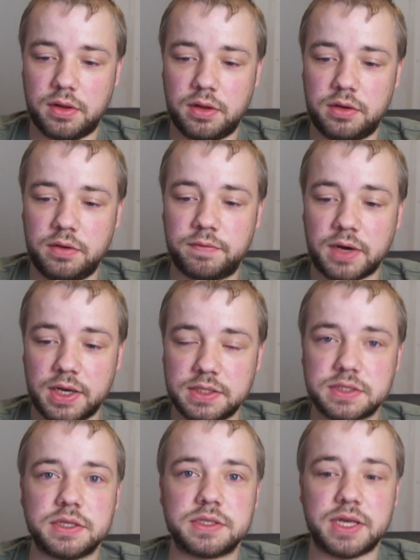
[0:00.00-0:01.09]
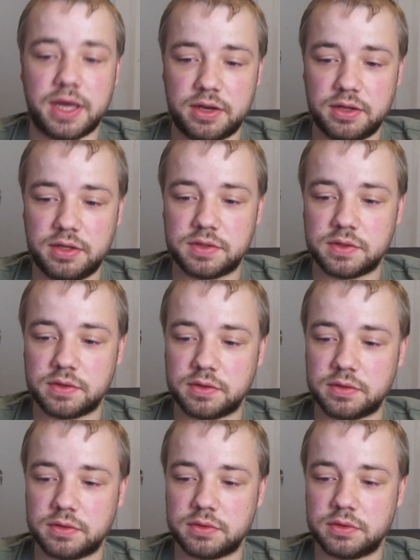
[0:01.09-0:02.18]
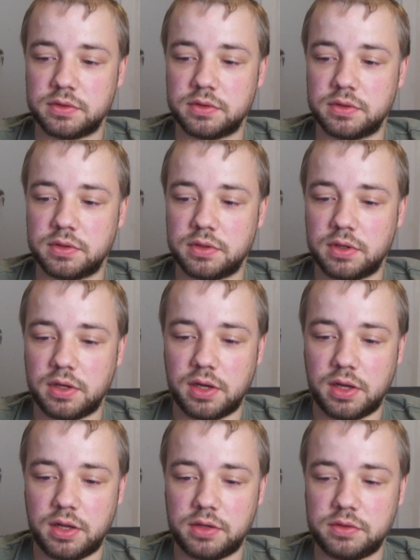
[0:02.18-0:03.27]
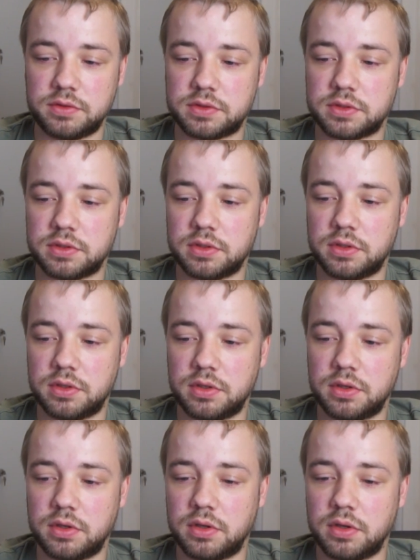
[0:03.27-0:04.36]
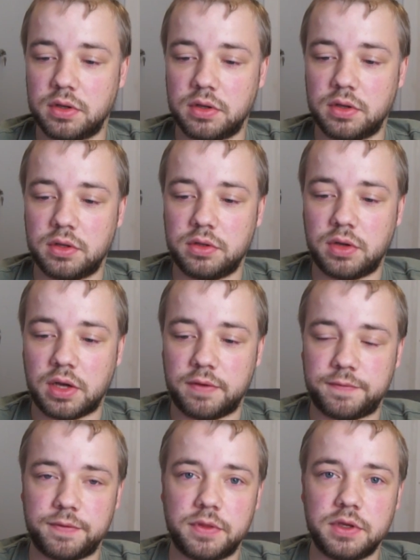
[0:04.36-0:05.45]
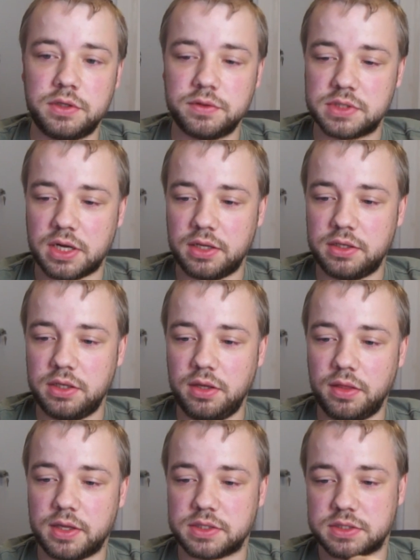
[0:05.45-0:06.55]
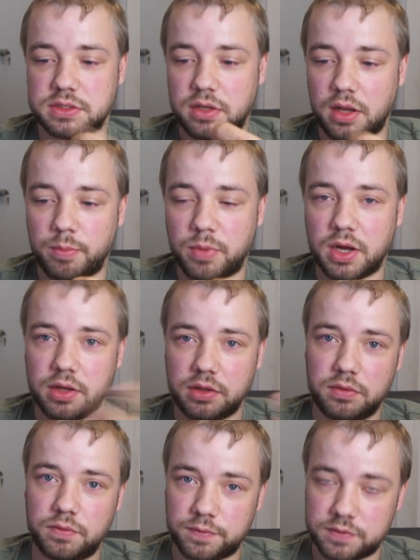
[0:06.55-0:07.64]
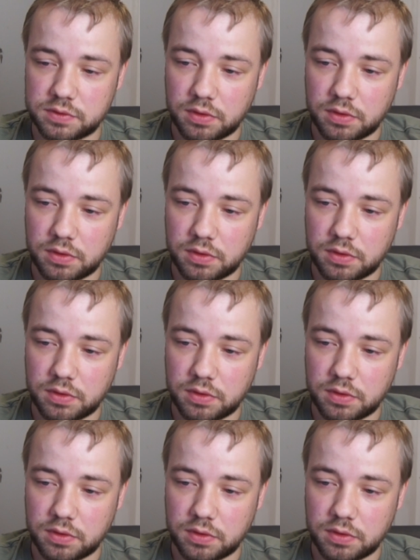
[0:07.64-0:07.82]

a device is added, and you have the user ID. That's the number you've